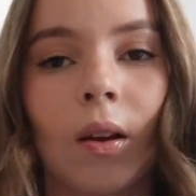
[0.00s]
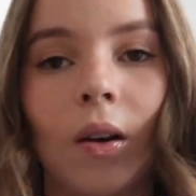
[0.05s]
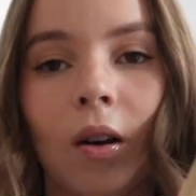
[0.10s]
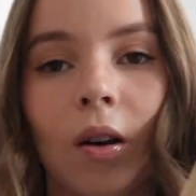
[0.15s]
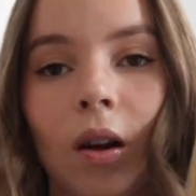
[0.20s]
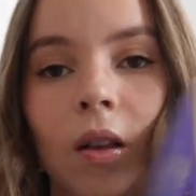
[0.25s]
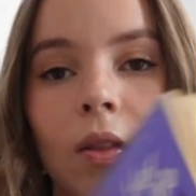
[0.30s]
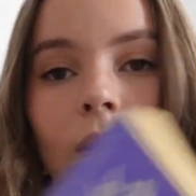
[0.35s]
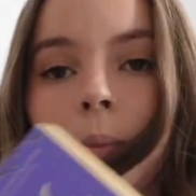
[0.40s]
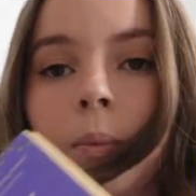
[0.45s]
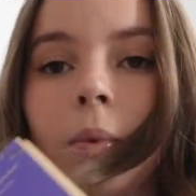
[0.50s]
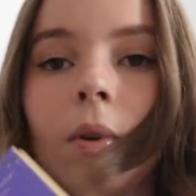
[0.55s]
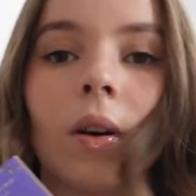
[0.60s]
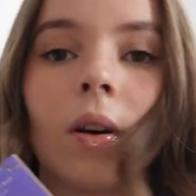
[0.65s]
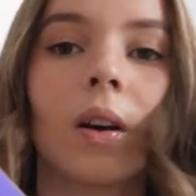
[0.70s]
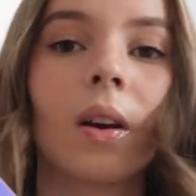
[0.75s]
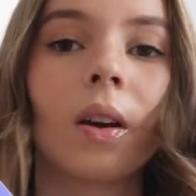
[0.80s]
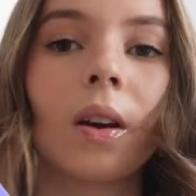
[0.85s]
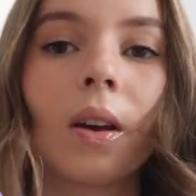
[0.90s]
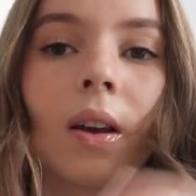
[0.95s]
on the
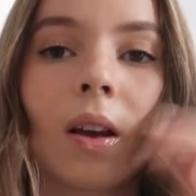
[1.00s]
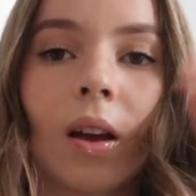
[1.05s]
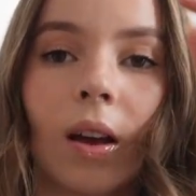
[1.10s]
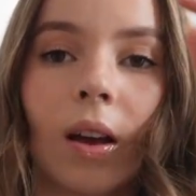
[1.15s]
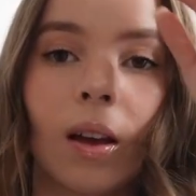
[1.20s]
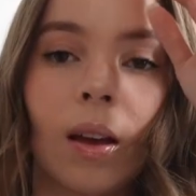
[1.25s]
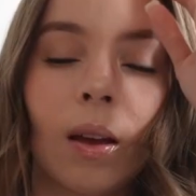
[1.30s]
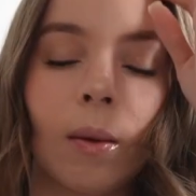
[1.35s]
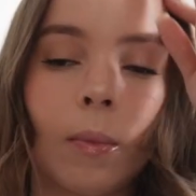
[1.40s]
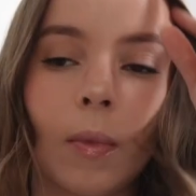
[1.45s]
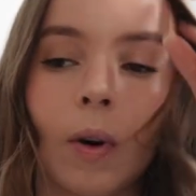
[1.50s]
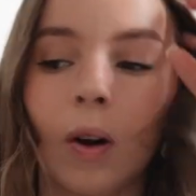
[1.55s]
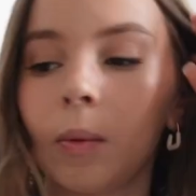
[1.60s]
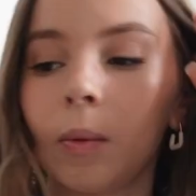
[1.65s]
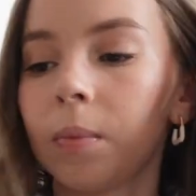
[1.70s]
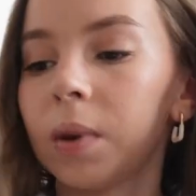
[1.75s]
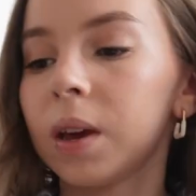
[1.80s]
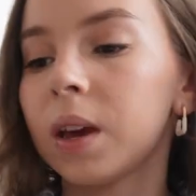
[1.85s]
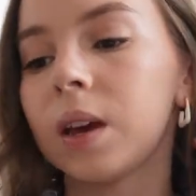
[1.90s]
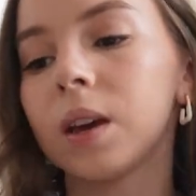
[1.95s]
book. I'm
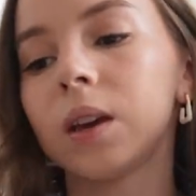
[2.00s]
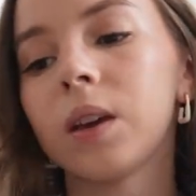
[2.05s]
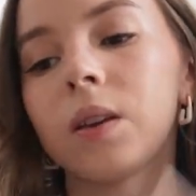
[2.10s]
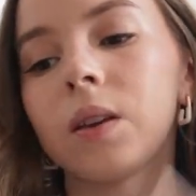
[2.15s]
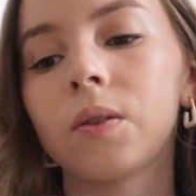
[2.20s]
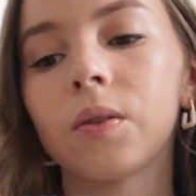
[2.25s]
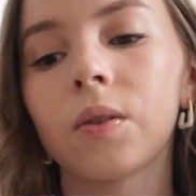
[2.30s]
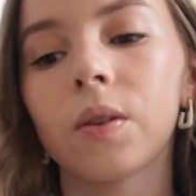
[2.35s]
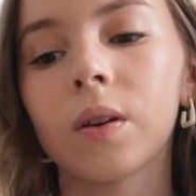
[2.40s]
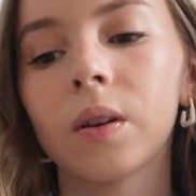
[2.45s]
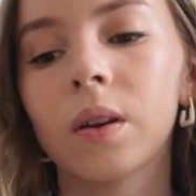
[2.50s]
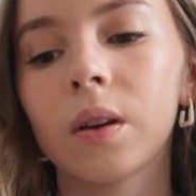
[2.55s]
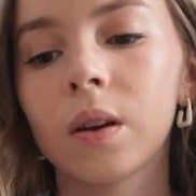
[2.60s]
on page